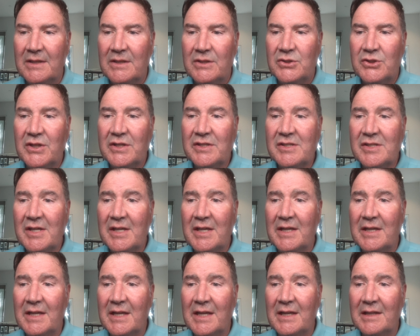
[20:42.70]
Just
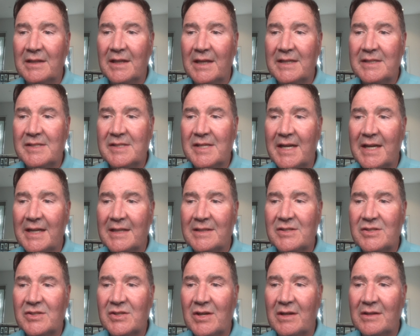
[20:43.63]
then, Eli's
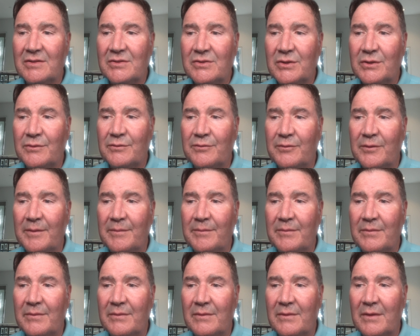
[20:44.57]
dad sauntered
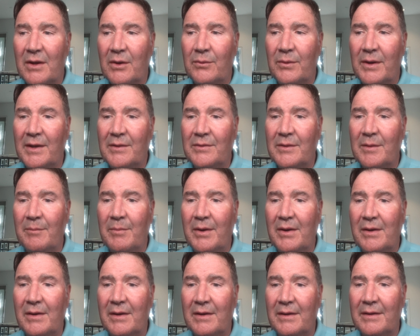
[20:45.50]
from around the
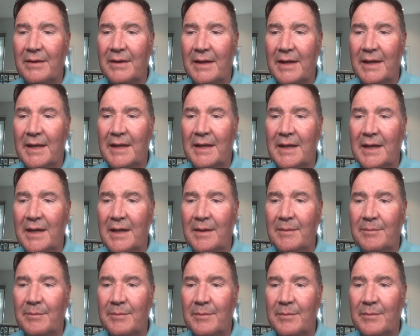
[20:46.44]
barn and
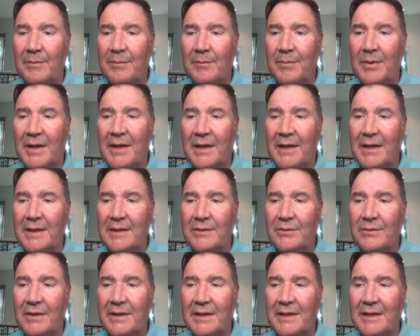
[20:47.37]
up behind
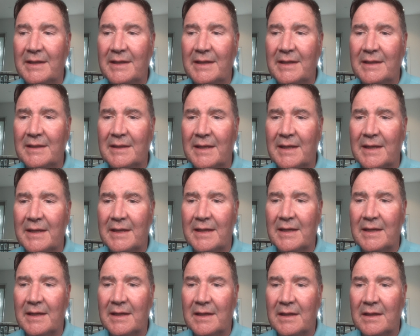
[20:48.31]
Grady and Eli.
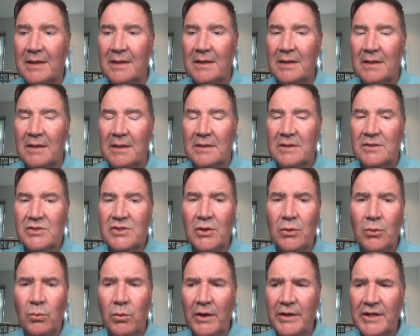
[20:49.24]

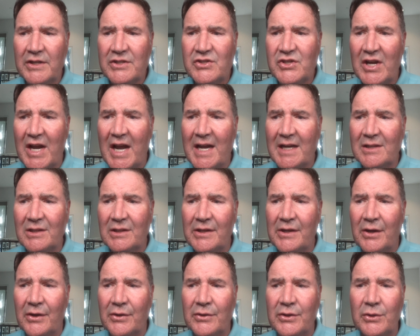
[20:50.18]
"So what
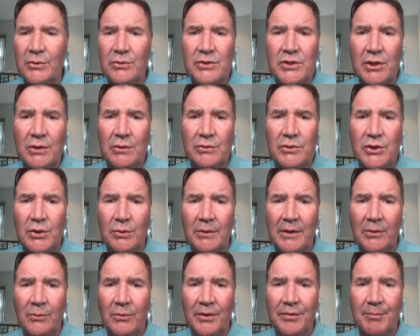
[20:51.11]
exactly are you two
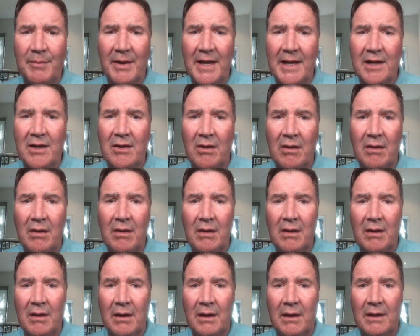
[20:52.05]
doing with my
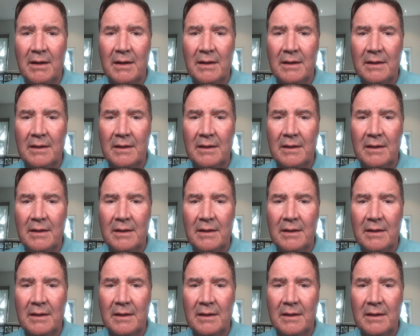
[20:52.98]
car?"